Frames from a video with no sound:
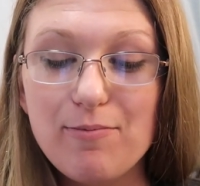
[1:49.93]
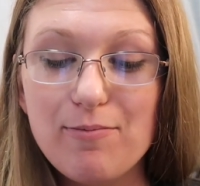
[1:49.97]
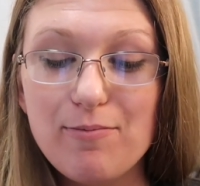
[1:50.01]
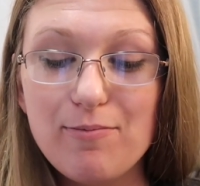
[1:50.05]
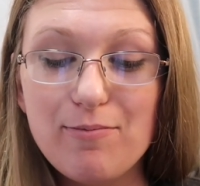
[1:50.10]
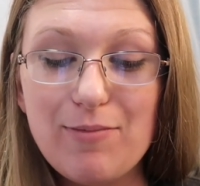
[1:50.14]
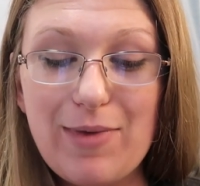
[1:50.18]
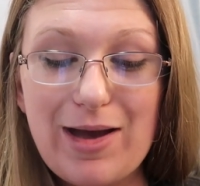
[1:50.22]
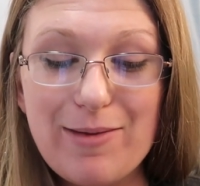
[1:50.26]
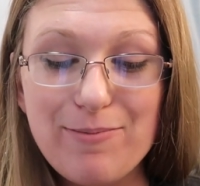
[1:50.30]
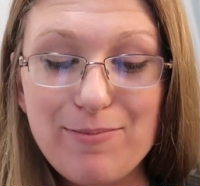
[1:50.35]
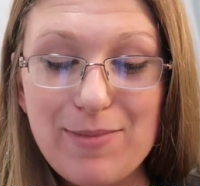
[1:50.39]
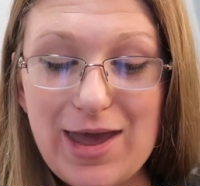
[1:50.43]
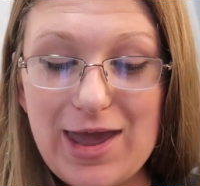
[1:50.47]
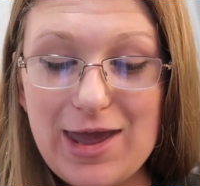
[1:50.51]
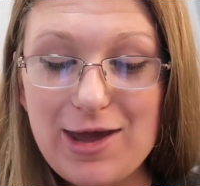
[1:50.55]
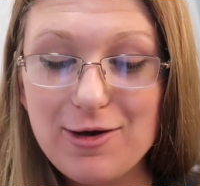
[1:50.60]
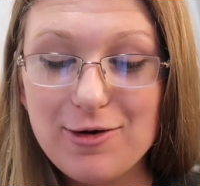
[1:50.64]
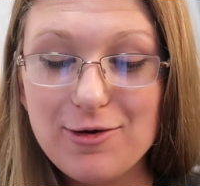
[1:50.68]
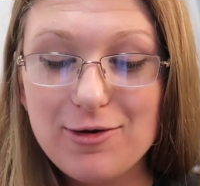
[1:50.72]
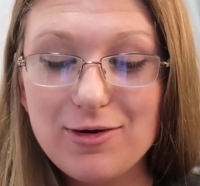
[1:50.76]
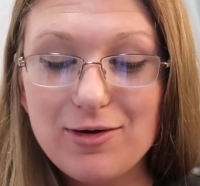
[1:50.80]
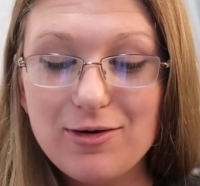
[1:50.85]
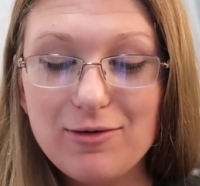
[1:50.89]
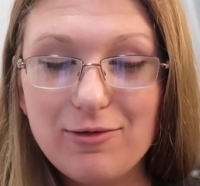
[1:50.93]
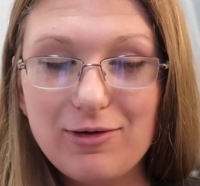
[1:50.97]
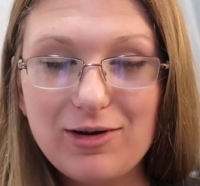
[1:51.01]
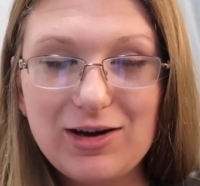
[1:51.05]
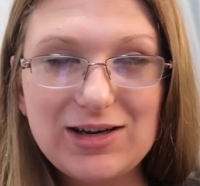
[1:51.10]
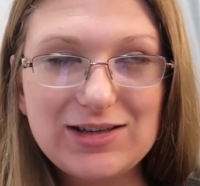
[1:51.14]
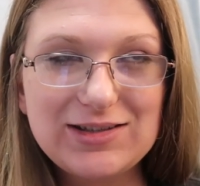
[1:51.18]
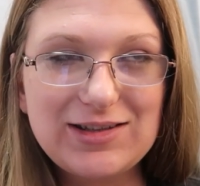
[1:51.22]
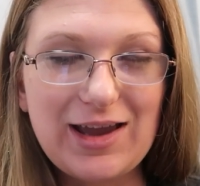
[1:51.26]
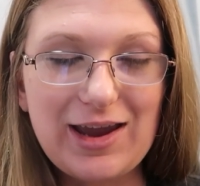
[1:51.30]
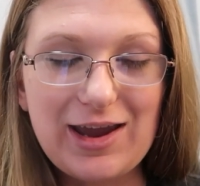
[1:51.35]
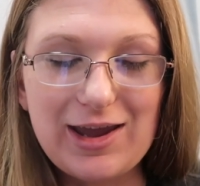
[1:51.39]
my mail,
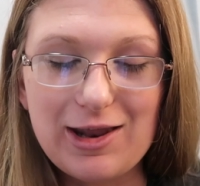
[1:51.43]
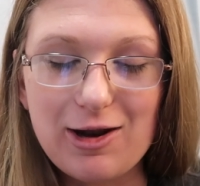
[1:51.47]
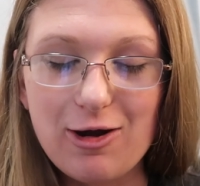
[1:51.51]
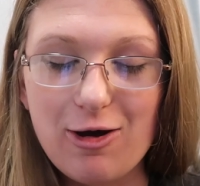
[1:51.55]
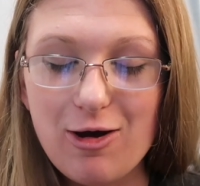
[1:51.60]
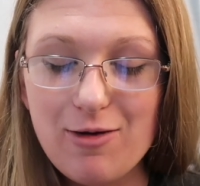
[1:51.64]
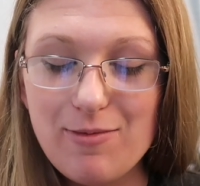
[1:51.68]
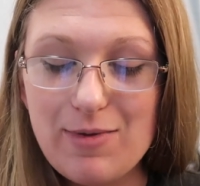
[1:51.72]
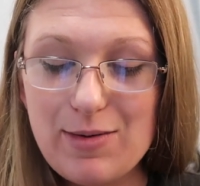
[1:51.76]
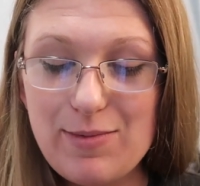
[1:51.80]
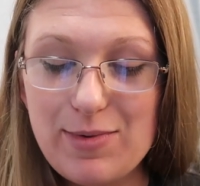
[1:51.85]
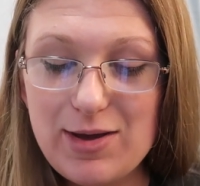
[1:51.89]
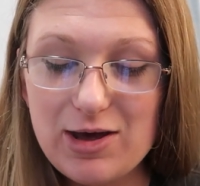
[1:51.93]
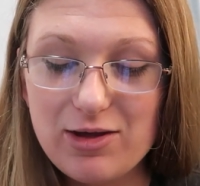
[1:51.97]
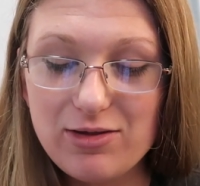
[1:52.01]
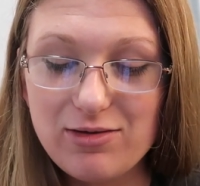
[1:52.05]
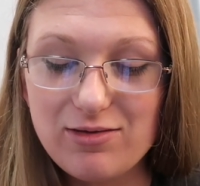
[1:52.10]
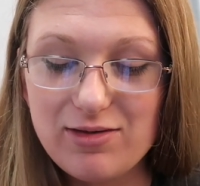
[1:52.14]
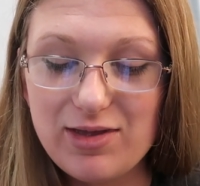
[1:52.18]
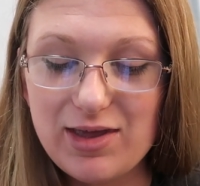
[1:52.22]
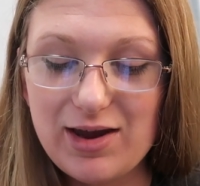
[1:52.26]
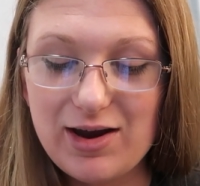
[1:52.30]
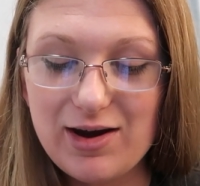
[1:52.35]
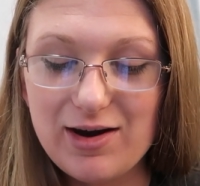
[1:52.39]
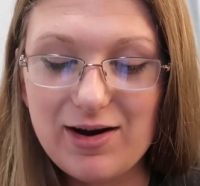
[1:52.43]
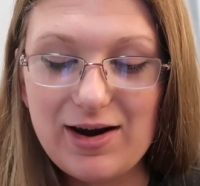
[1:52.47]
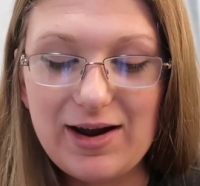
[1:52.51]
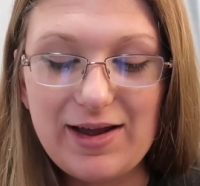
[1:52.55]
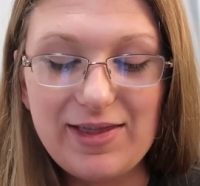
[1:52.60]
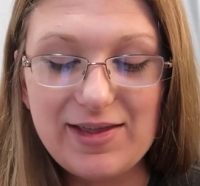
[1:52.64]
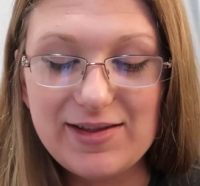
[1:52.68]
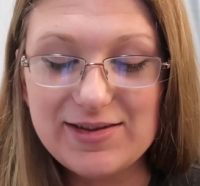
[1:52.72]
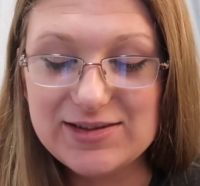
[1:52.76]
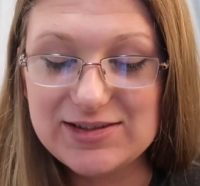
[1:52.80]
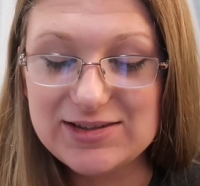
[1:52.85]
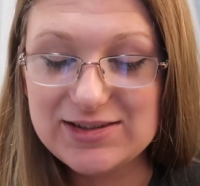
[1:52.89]
because I get all my mail through there, and
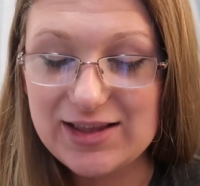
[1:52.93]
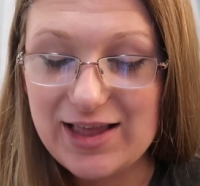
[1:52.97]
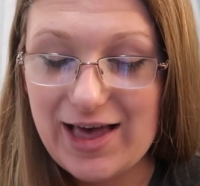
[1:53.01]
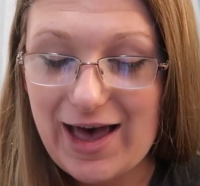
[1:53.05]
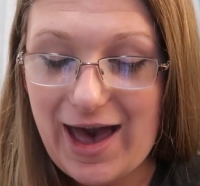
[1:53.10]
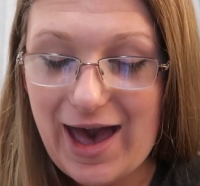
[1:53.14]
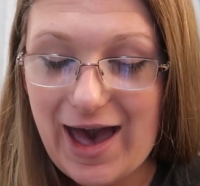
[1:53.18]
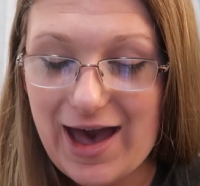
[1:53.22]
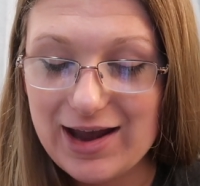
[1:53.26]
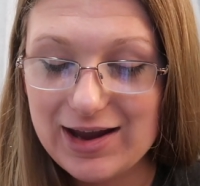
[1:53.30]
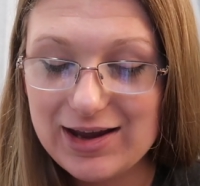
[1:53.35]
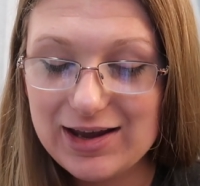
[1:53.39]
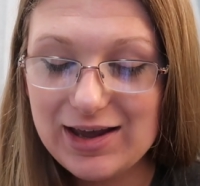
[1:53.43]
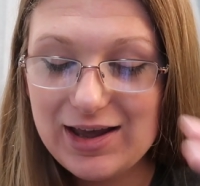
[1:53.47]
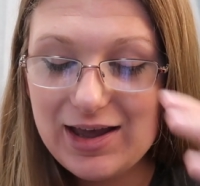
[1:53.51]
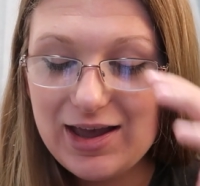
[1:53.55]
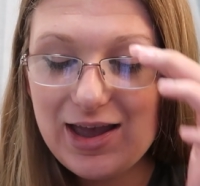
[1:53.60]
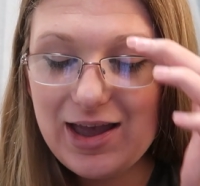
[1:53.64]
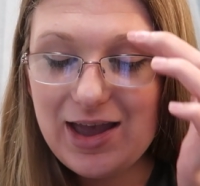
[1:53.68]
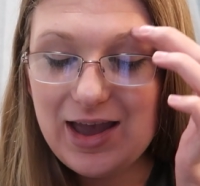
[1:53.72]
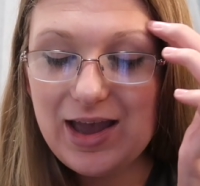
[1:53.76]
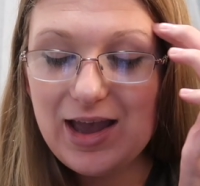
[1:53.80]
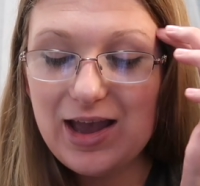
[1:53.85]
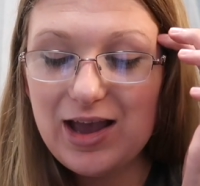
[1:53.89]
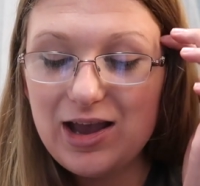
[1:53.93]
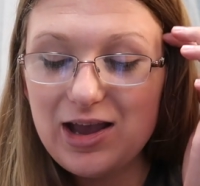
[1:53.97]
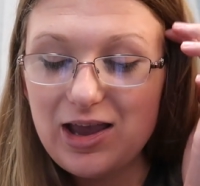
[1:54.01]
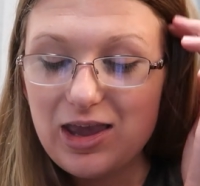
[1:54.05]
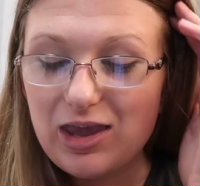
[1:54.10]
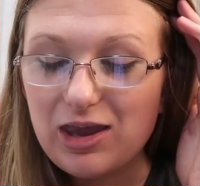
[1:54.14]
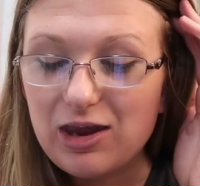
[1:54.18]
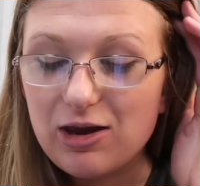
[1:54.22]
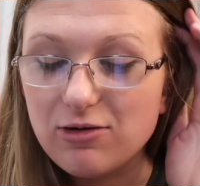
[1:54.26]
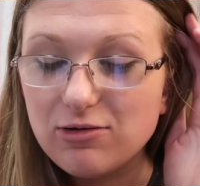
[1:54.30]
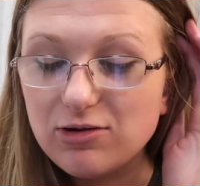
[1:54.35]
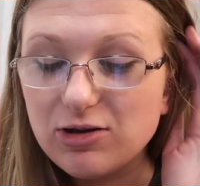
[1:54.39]
then Slack,
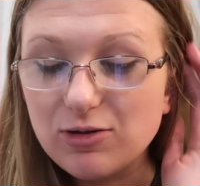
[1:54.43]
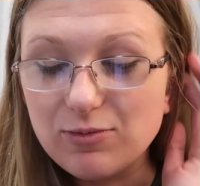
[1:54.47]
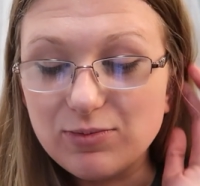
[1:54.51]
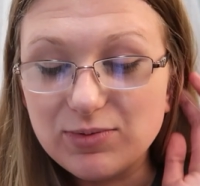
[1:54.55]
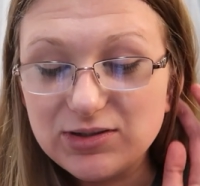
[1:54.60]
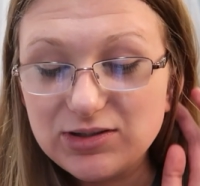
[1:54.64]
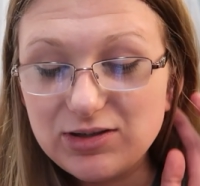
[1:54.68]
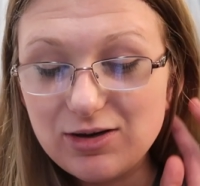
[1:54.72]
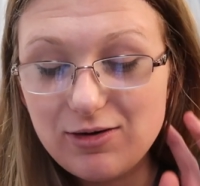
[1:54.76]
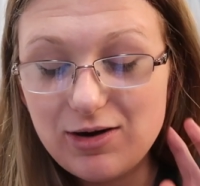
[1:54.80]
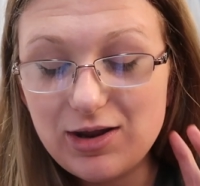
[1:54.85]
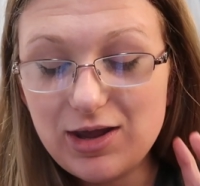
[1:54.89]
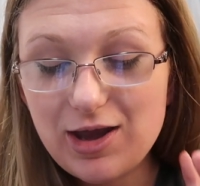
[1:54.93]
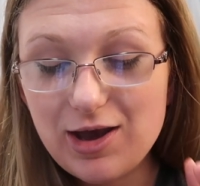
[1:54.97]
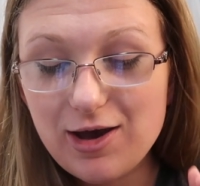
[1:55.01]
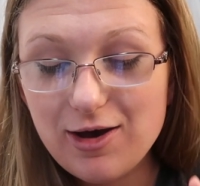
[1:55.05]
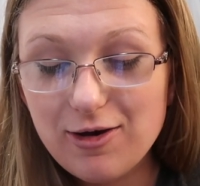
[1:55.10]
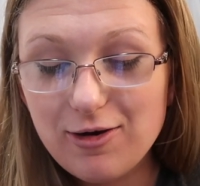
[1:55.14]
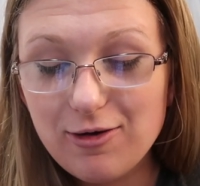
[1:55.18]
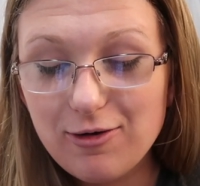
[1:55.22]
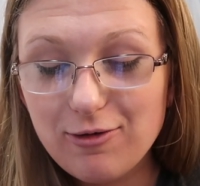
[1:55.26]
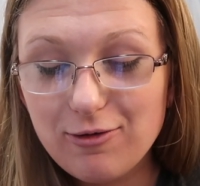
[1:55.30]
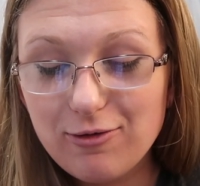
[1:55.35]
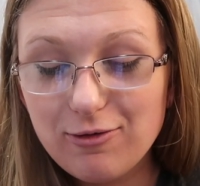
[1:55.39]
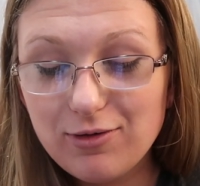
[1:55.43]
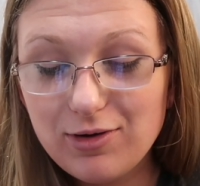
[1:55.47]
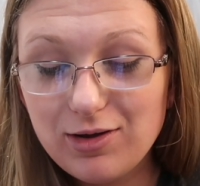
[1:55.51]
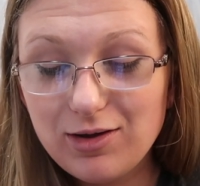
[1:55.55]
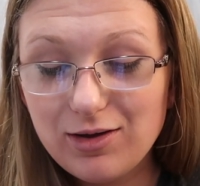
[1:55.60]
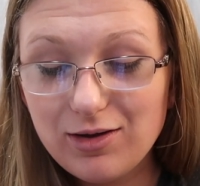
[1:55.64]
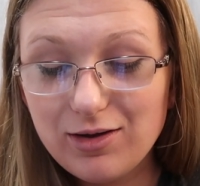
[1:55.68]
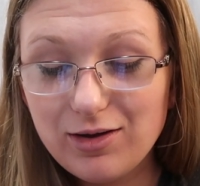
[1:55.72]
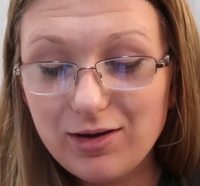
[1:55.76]
YouTube Studio,